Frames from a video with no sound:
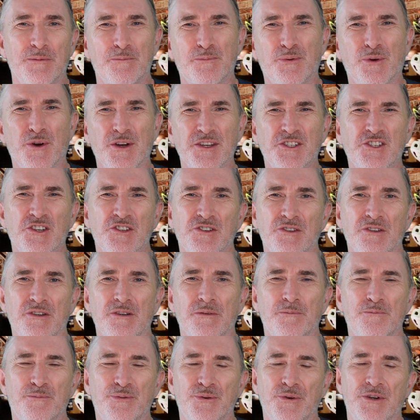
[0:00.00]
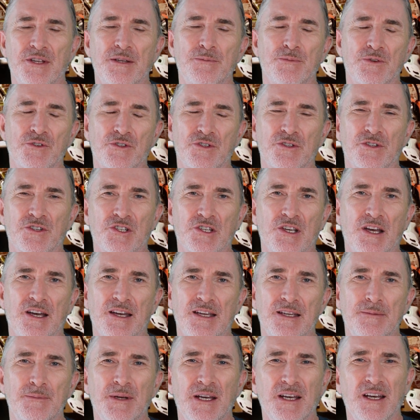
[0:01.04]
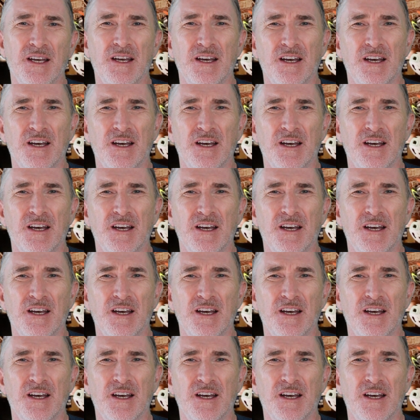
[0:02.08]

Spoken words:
Prices are pretty much the same.